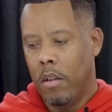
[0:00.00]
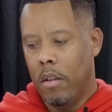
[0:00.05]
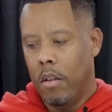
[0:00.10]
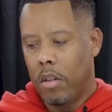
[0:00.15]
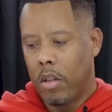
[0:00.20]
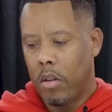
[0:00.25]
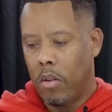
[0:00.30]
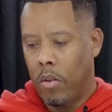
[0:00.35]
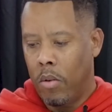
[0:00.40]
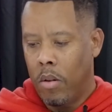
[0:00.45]

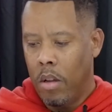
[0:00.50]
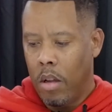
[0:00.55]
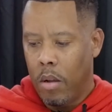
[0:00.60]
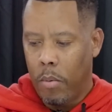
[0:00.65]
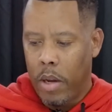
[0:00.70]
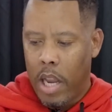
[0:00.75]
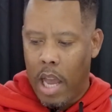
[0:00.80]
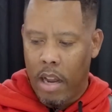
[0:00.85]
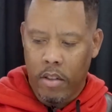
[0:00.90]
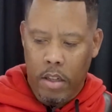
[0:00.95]
So we
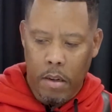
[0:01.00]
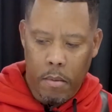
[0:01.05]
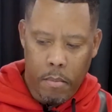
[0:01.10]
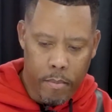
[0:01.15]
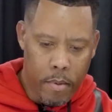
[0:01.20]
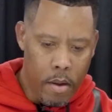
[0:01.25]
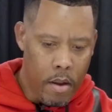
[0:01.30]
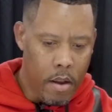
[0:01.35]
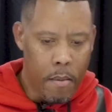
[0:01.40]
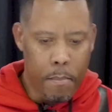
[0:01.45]
have to
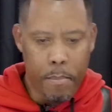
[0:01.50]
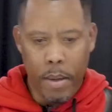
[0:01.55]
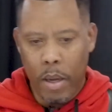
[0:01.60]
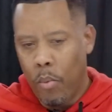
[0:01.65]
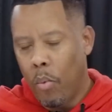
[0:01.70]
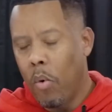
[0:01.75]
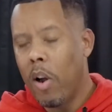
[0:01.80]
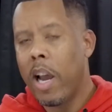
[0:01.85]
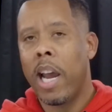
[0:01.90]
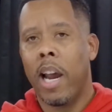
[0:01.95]

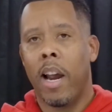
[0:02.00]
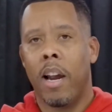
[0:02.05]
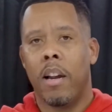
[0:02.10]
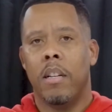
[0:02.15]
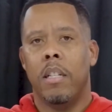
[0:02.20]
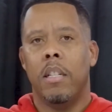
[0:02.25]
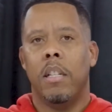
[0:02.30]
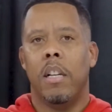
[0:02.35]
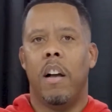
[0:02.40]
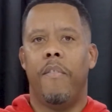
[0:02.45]
beware
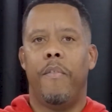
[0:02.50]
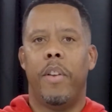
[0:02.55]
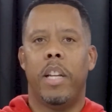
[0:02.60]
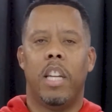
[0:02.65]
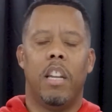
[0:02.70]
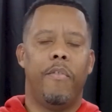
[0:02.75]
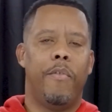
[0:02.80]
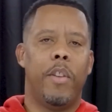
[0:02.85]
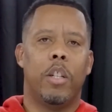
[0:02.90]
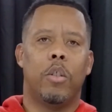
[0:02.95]
of
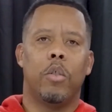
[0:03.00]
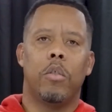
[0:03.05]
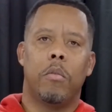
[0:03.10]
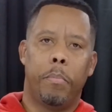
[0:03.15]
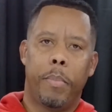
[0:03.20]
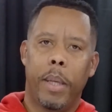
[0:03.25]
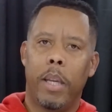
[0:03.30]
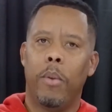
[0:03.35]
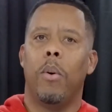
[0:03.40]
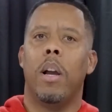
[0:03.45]
individuals.
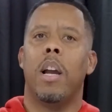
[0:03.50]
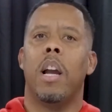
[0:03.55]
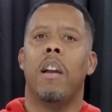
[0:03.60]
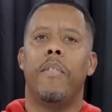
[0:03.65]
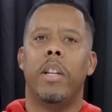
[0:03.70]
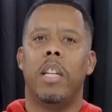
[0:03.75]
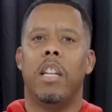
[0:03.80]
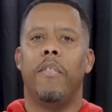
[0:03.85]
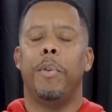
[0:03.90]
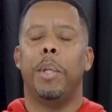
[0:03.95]
Beware of
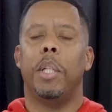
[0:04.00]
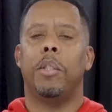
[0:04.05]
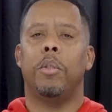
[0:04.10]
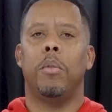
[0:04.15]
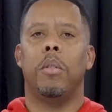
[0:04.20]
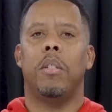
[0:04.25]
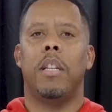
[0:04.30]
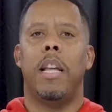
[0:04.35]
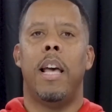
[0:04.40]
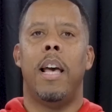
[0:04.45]

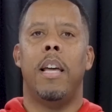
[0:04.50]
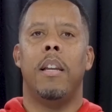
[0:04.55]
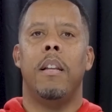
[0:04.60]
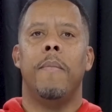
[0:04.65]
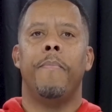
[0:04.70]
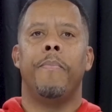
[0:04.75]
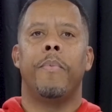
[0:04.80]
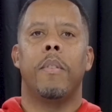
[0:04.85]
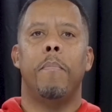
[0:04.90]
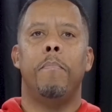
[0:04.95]
individuals that
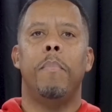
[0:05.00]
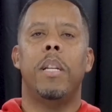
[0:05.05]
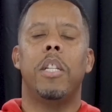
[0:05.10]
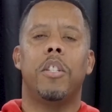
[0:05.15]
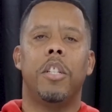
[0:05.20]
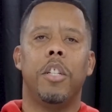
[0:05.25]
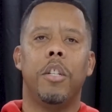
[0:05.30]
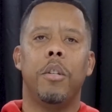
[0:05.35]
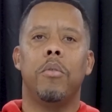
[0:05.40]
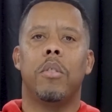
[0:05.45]

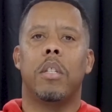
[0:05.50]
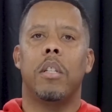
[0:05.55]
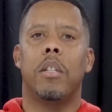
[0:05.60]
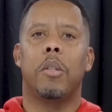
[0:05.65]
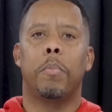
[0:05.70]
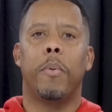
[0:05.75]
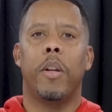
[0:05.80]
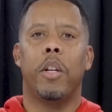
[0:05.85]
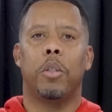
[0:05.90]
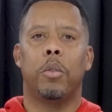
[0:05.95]
misuse the
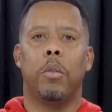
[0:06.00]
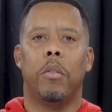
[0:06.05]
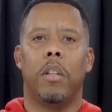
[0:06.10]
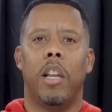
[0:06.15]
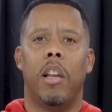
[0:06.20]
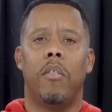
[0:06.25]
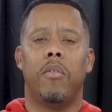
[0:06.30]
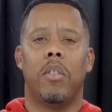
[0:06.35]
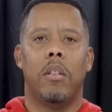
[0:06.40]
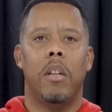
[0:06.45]
spiritual
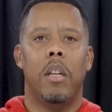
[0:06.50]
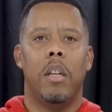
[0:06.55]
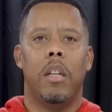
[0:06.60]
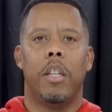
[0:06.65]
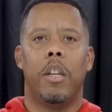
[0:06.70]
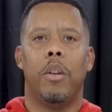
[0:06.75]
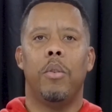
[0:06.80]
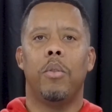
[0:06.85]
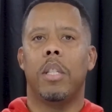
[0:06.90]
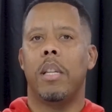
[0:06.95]
gifts,
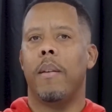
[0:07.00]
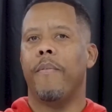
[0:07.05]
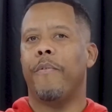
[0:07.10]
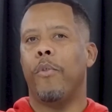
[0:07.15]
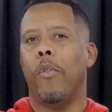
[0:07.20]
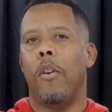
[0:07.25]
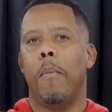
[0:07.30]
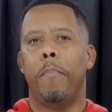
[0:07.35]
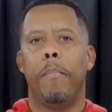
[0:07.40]
use them for